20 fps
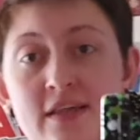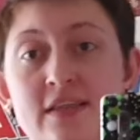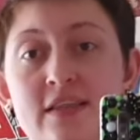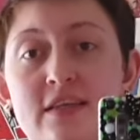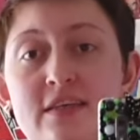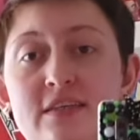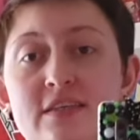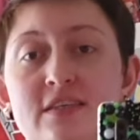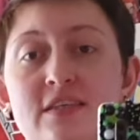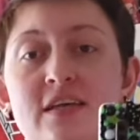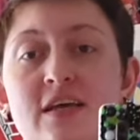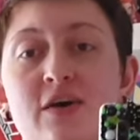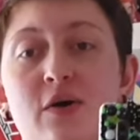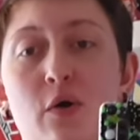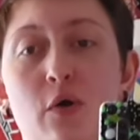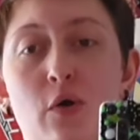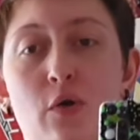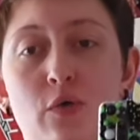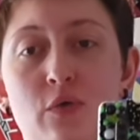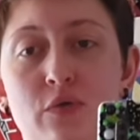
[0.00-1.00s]
this
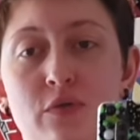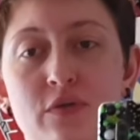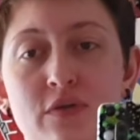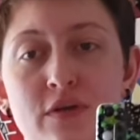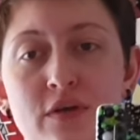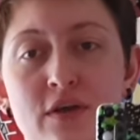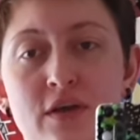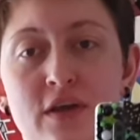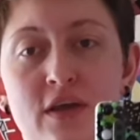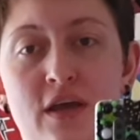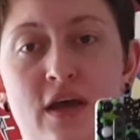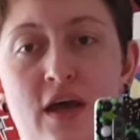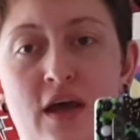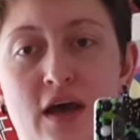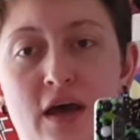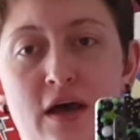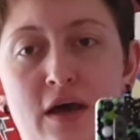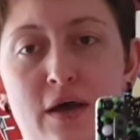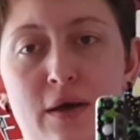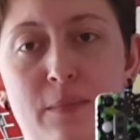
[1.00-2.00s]
on,
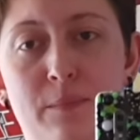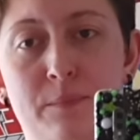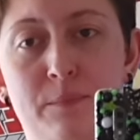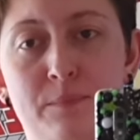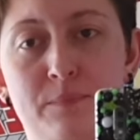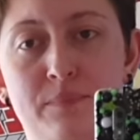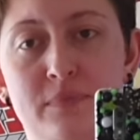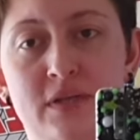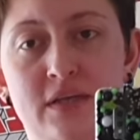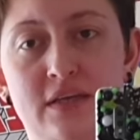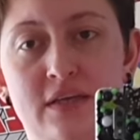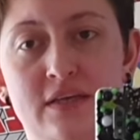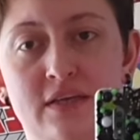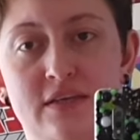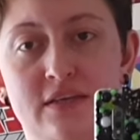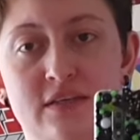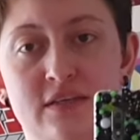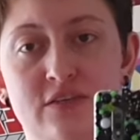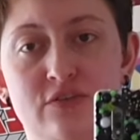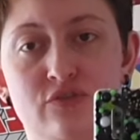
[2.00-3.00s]
like,
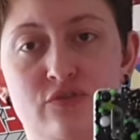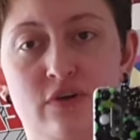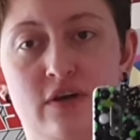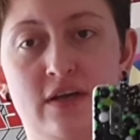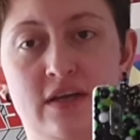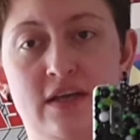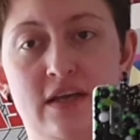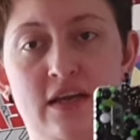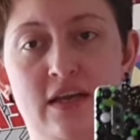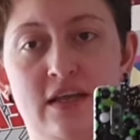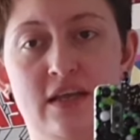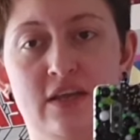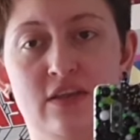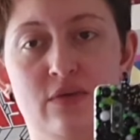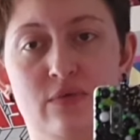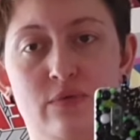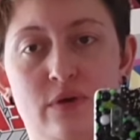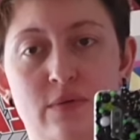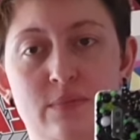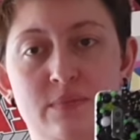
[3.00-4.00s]
try and get it in
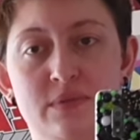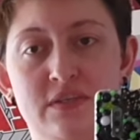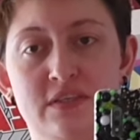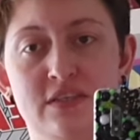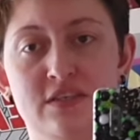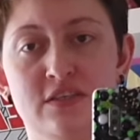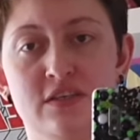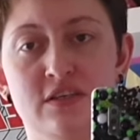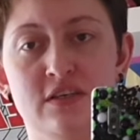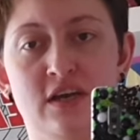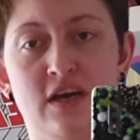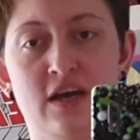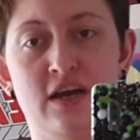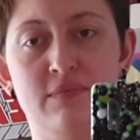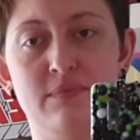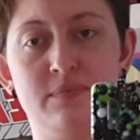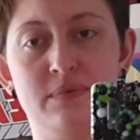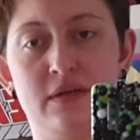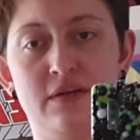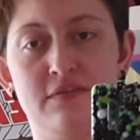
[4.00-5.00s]
the right position,
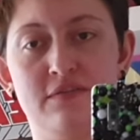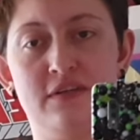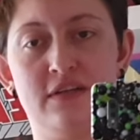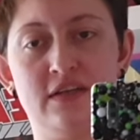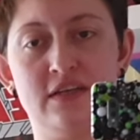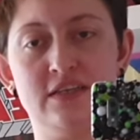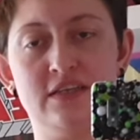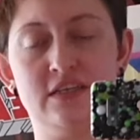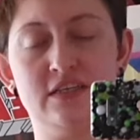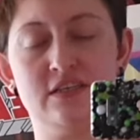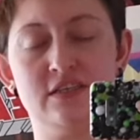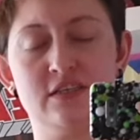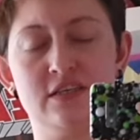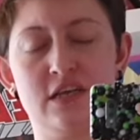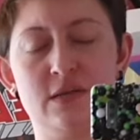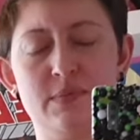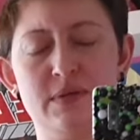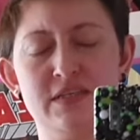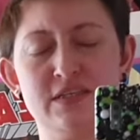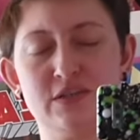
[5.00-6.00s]
but I feel like it's just
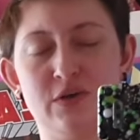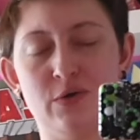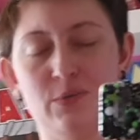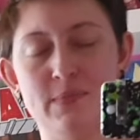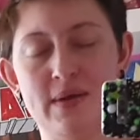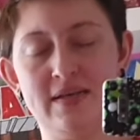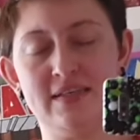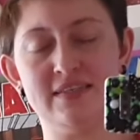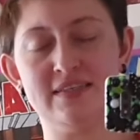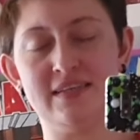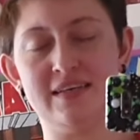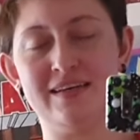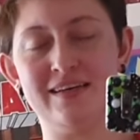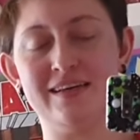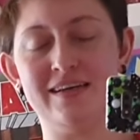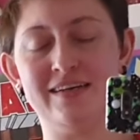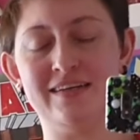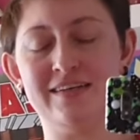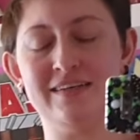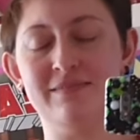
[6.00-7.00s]
gonna be so
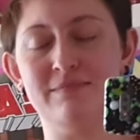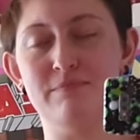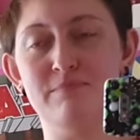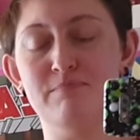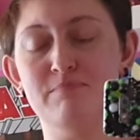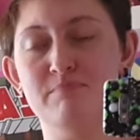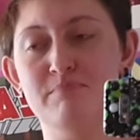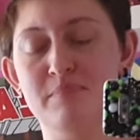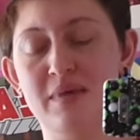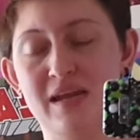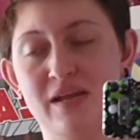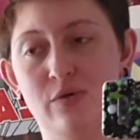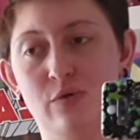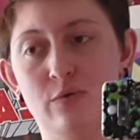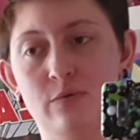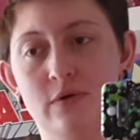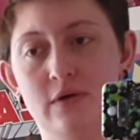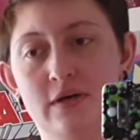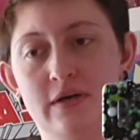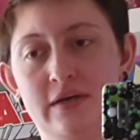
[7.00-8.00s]
messy and it may
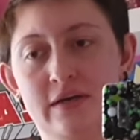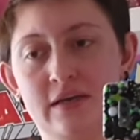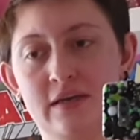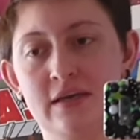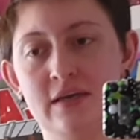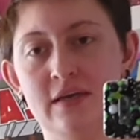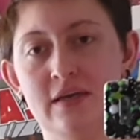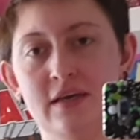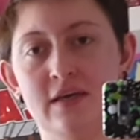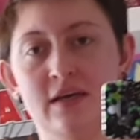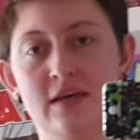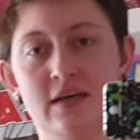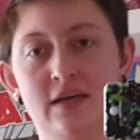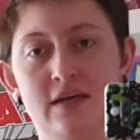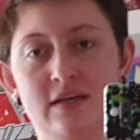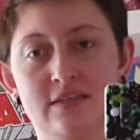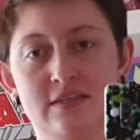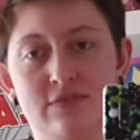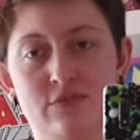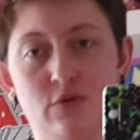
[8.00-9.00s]
not work
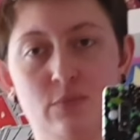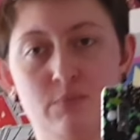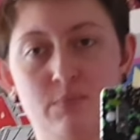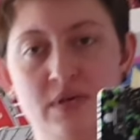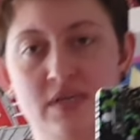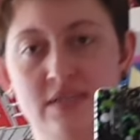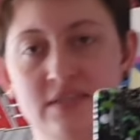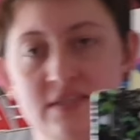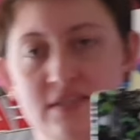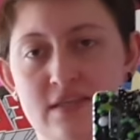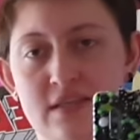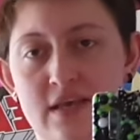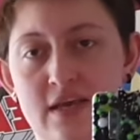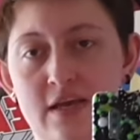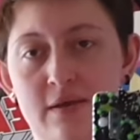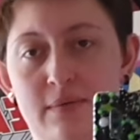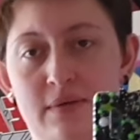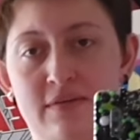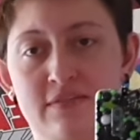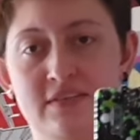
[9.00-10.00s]
because I've got pins in
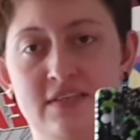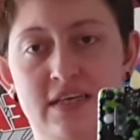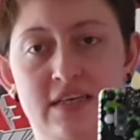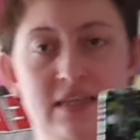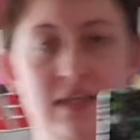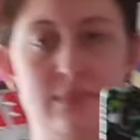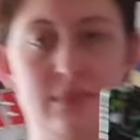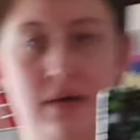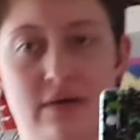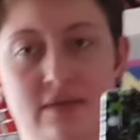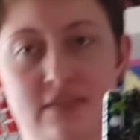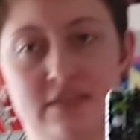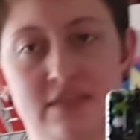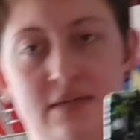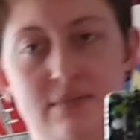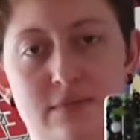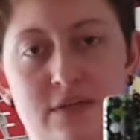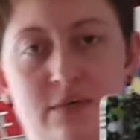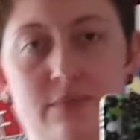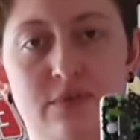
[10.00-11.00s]
there. I'm gonna have to take them out at the
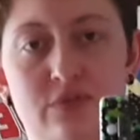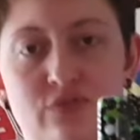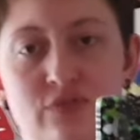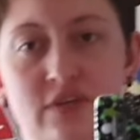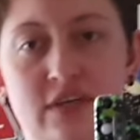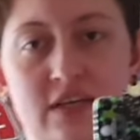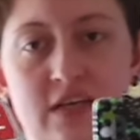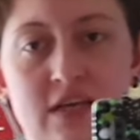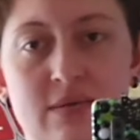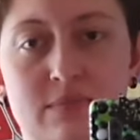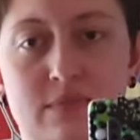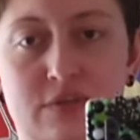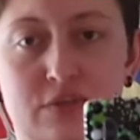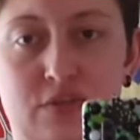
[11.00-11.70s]
same time. I'm trying to keep the